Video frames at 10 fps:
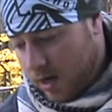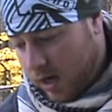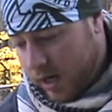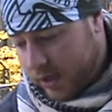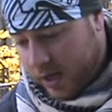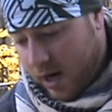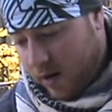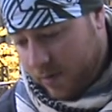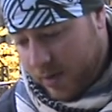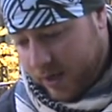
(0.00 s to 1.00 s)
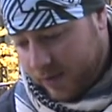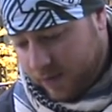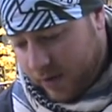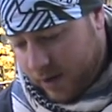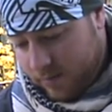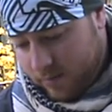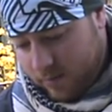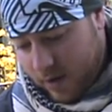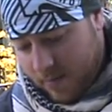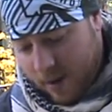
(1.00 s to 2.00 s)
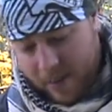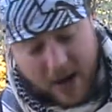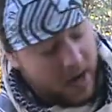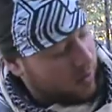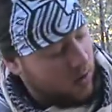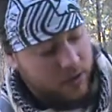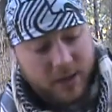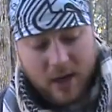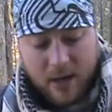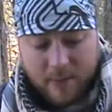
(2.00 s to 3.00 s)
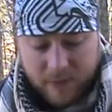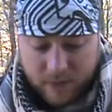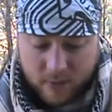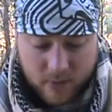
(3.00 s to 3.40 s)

I just carry a piece of flint in my pack at all times.